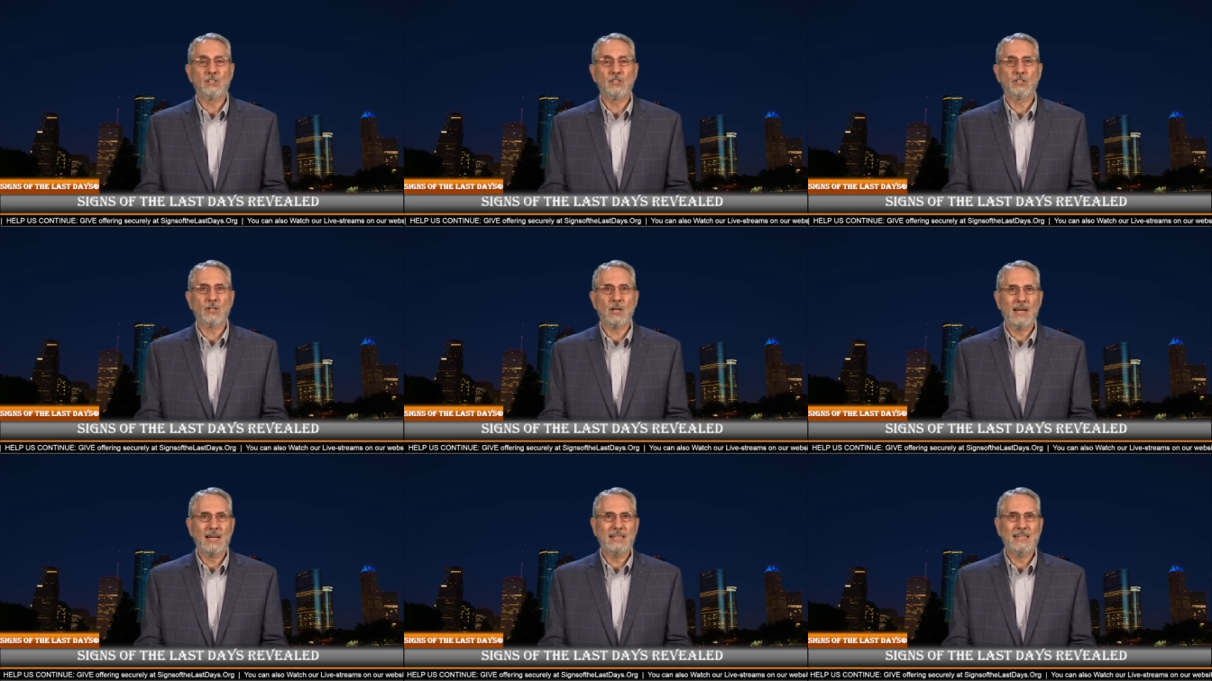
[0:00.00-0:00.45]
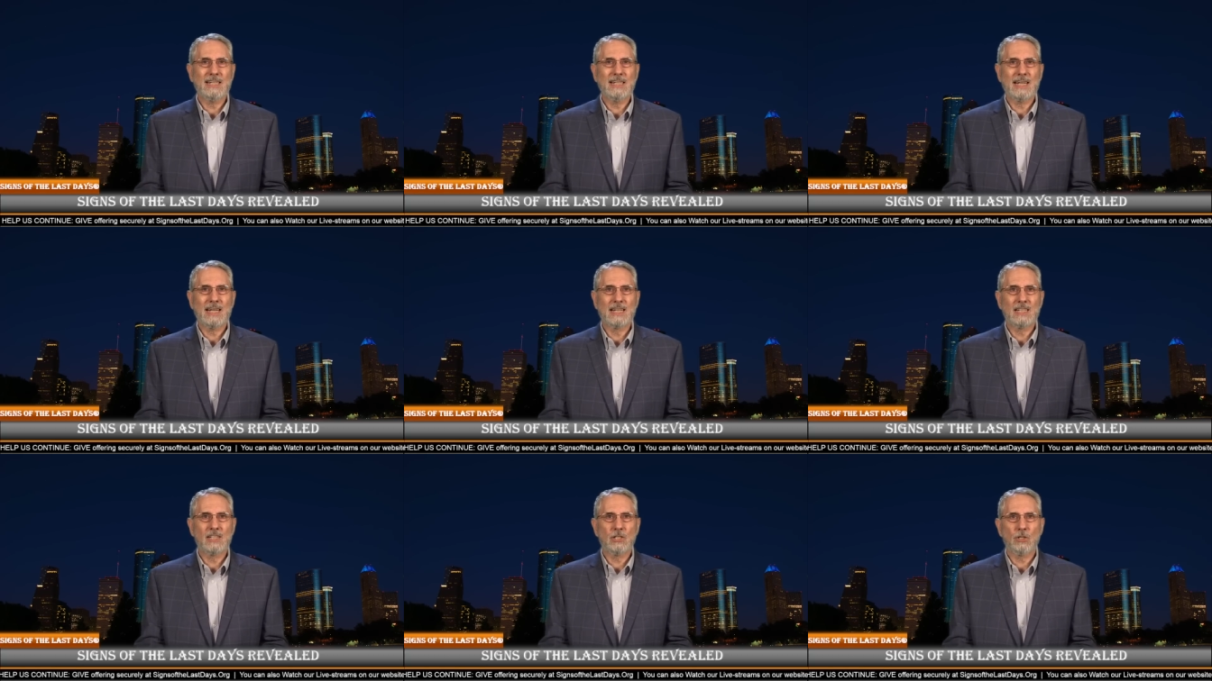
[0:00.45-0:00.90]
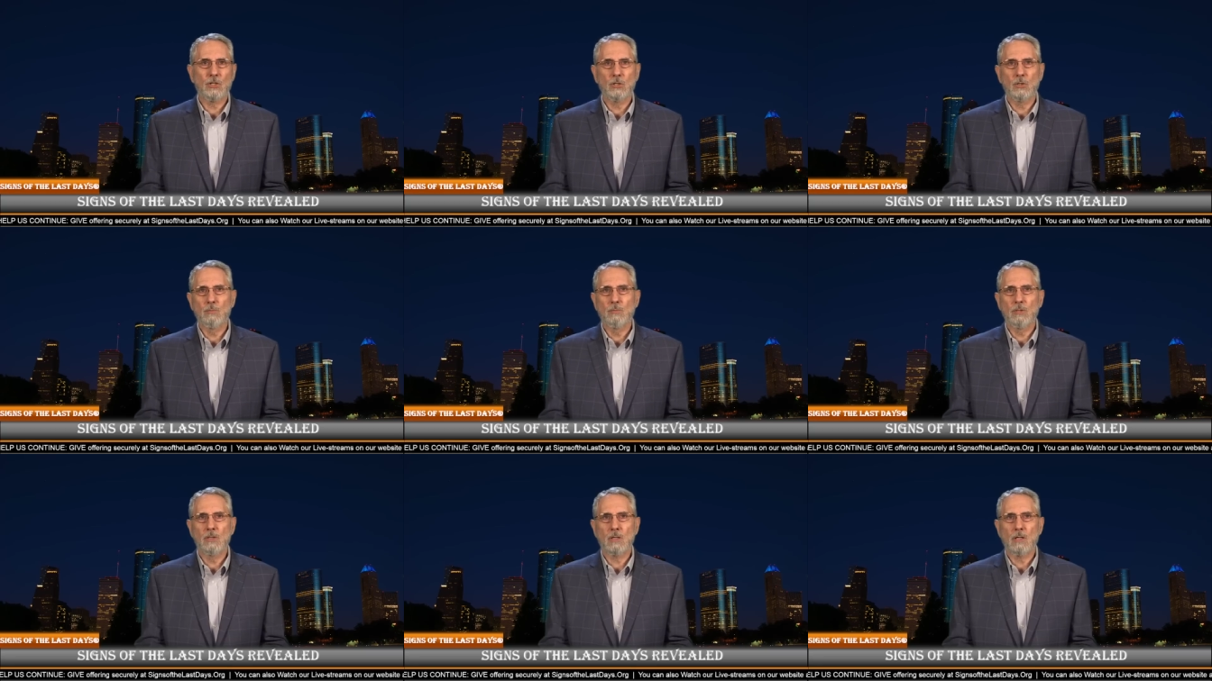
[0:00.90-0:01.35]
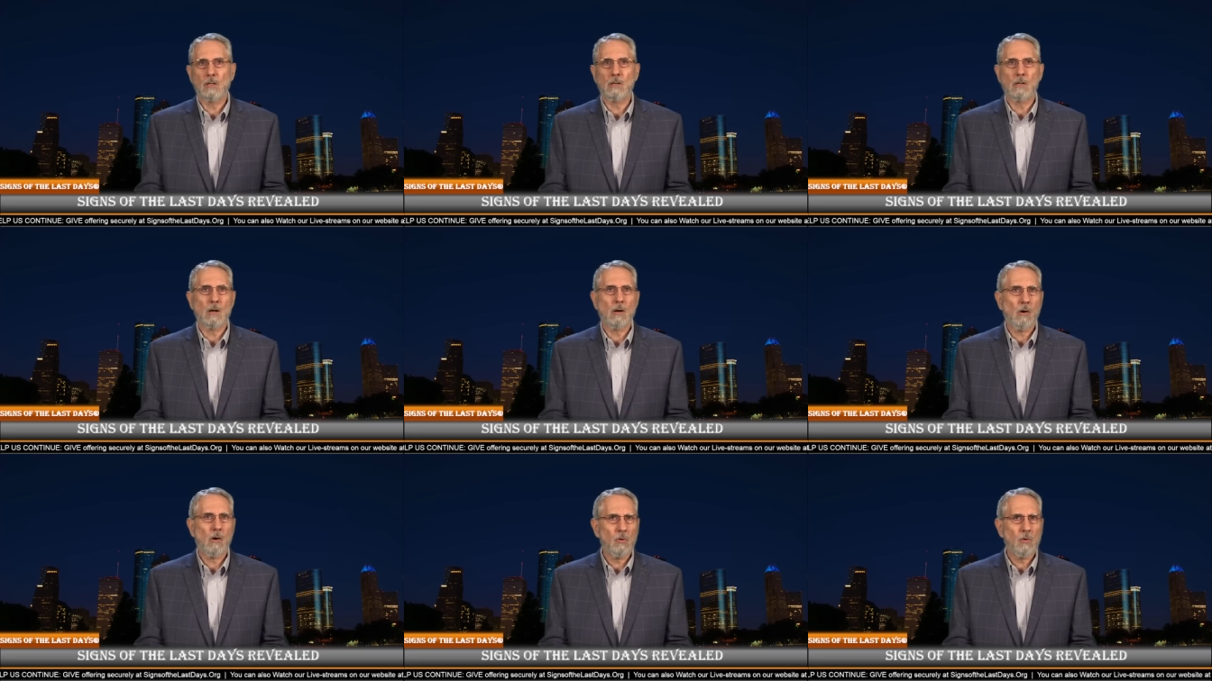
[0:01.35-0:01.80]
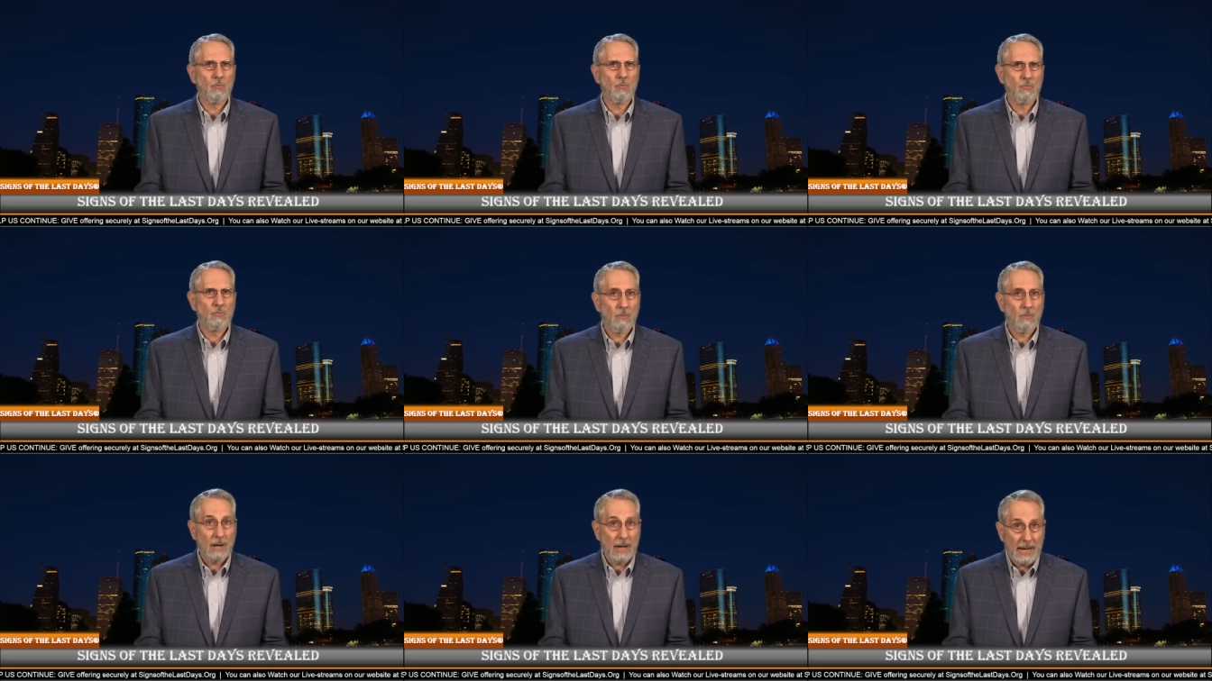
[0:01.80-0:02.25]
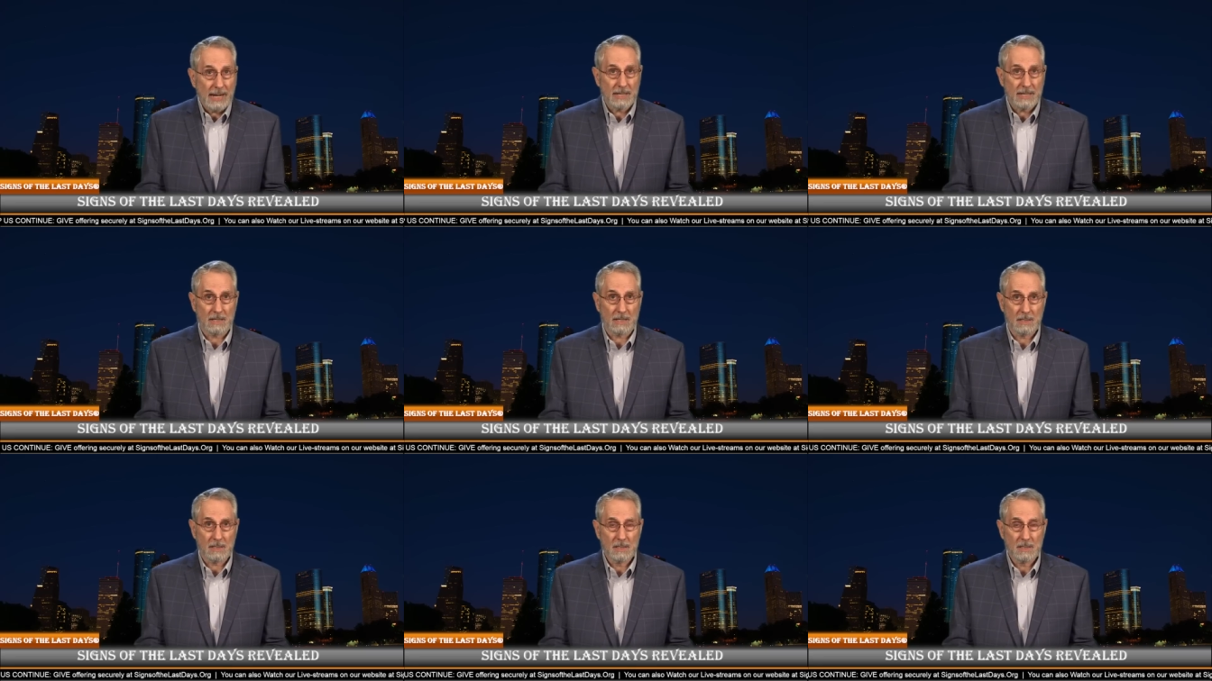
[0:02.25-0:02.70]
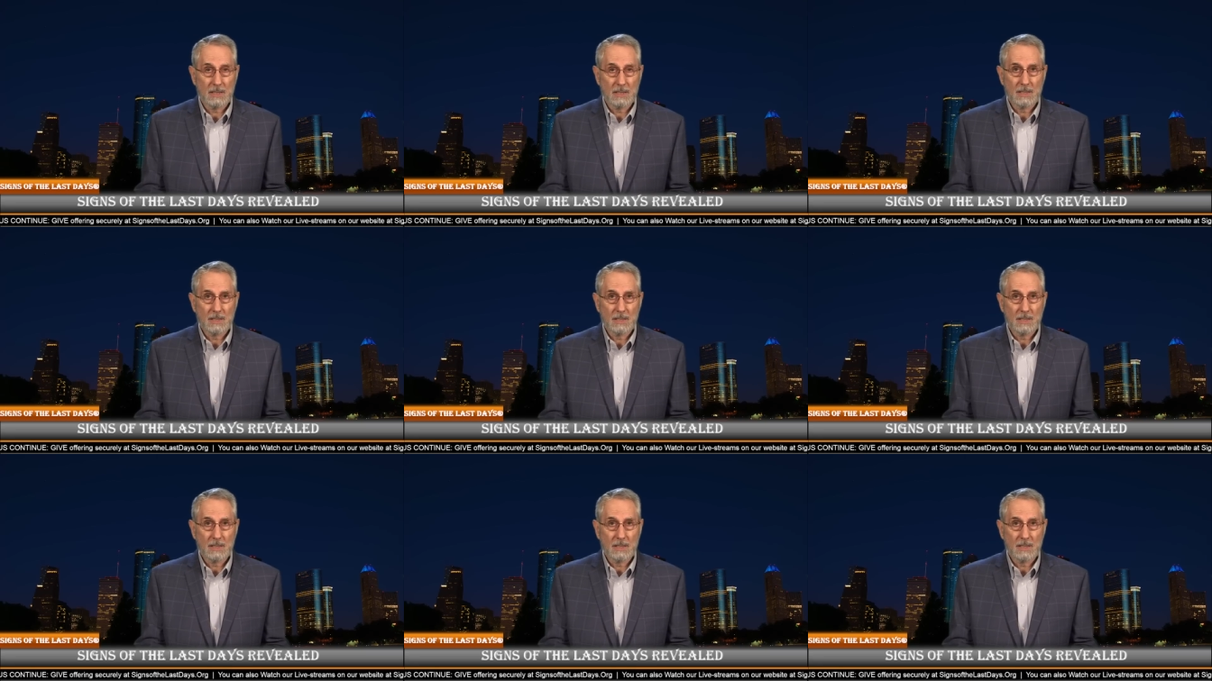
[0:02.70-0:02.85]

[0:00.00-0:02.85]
China and Cuba are already